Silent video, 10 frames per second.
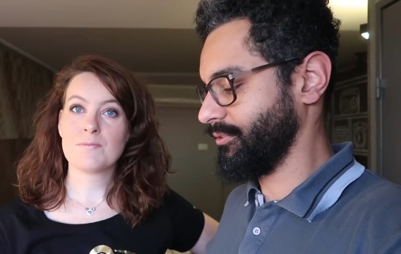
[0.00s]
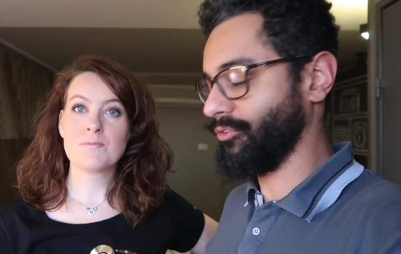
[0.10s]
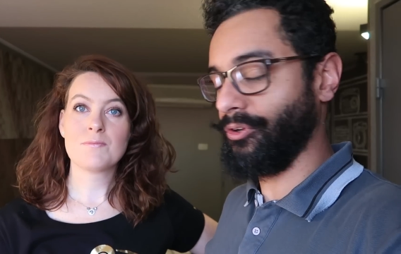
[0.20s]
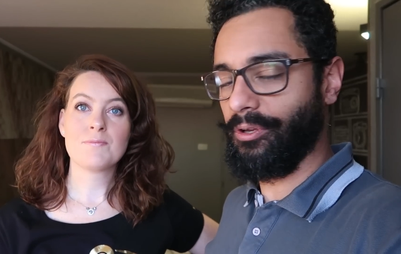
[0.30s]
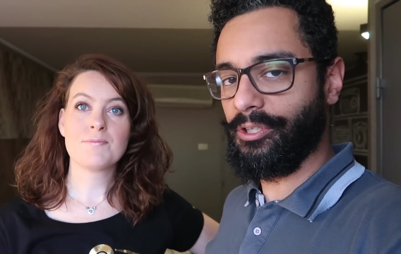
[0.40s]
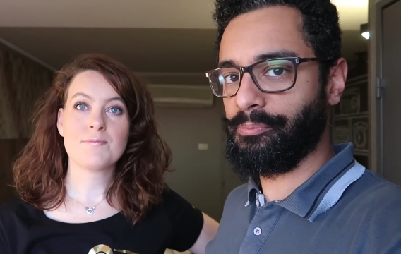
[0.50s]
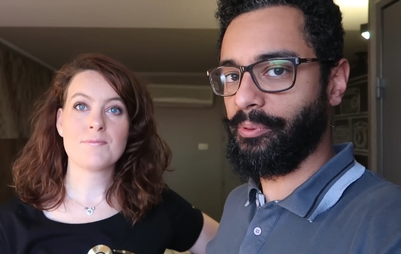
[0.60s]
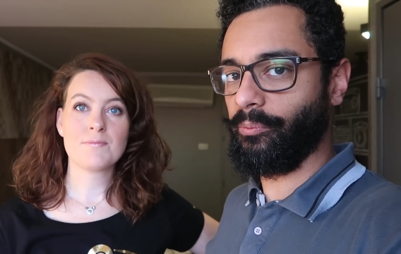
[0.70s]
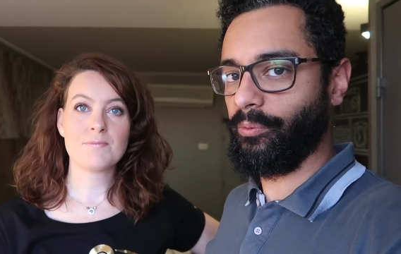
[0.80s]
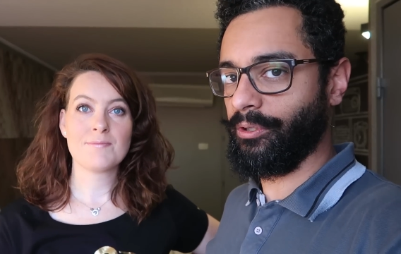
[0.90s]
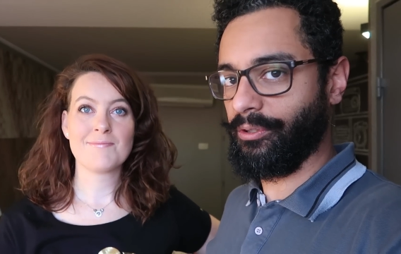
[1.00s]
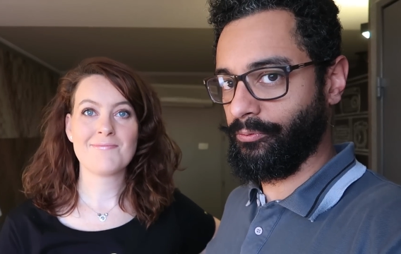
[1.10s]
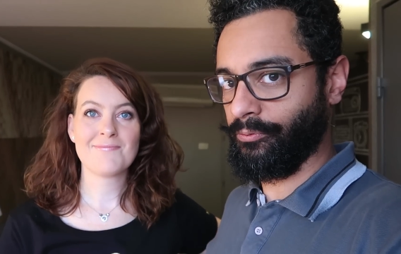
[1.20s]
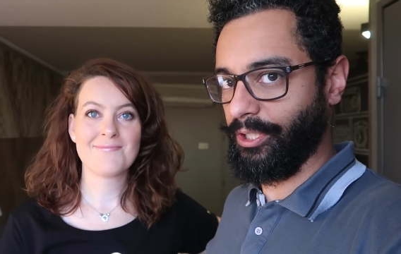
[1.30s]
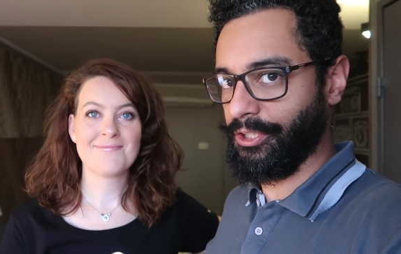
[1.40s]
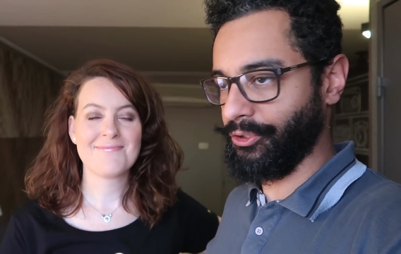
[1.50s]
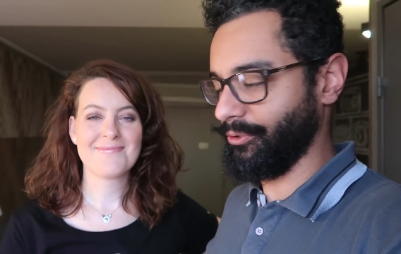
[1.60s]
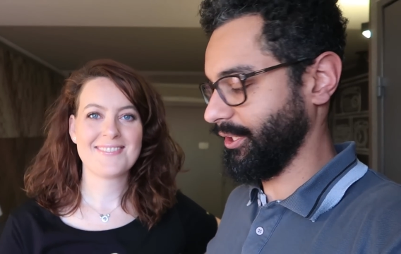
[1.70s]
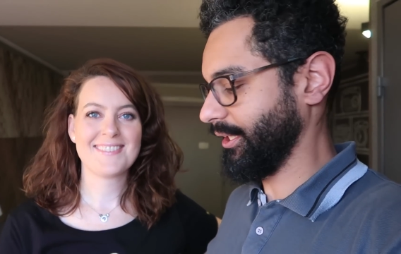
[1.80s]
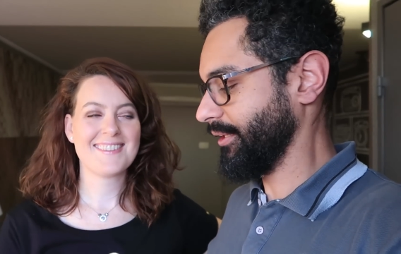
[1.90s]
Speaker 1: the tallest, but we're not really
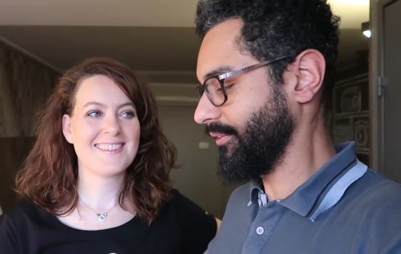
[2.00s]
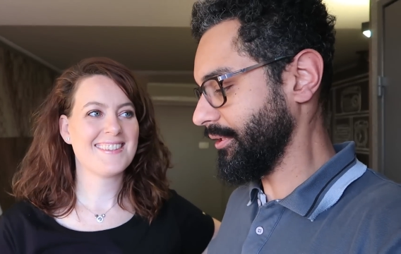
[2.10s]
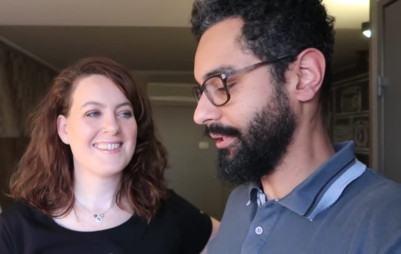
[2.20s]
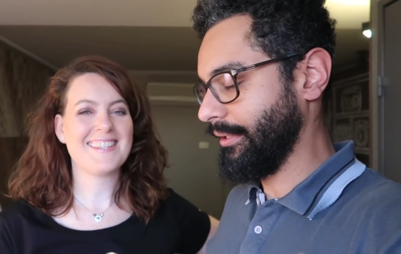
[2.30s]
short either.